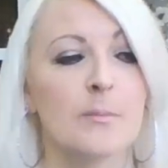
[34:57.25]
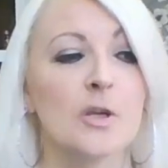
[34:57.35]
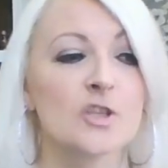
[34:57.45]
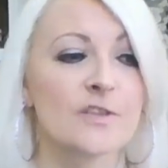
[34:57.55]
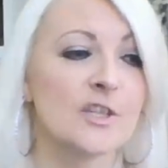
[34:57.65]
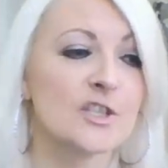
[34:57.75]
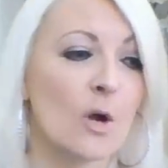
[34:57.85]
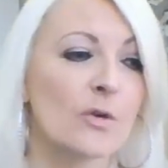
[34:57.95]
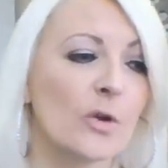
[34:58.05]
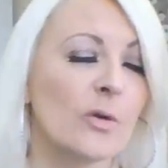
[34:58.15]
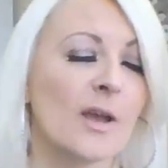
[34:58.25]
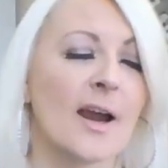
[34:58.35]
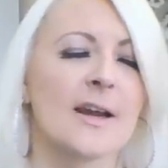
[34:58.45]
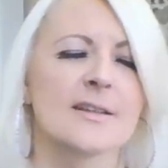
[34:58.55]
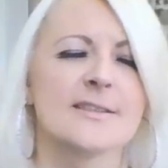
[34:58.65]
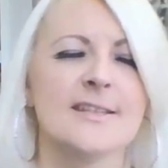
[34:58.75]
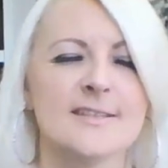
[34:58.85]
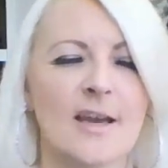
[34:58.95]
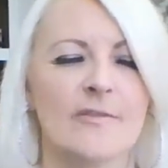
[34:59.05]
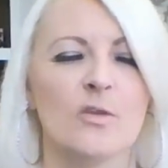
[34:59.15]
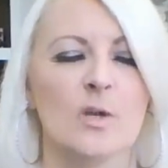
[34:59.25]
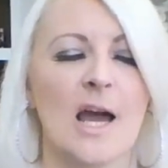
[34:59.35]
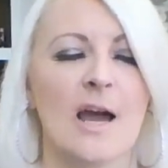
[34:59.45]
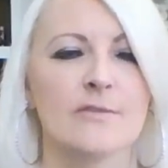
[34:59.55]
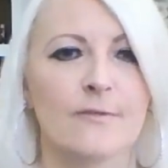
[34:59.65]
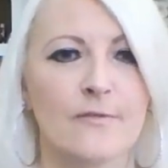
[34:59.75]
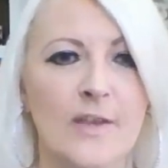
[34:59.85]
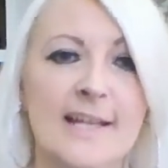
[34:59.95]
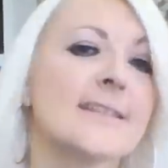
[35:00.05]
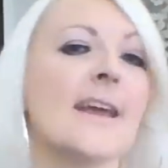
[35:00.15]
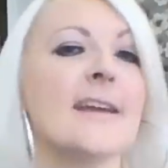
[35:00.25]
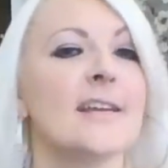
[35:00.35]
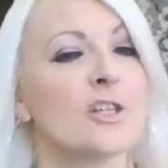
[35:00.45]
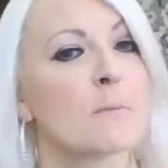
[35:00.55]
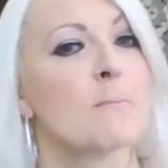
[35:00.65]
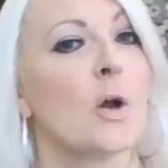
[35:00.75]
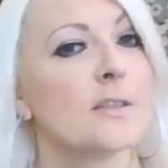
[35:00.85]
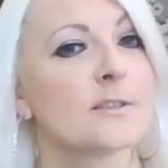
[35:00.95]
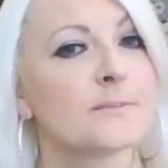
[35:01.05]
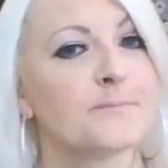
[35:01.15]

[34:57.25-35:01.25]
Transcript: Because if you don't know who you are, the devil will have a field day in your mind.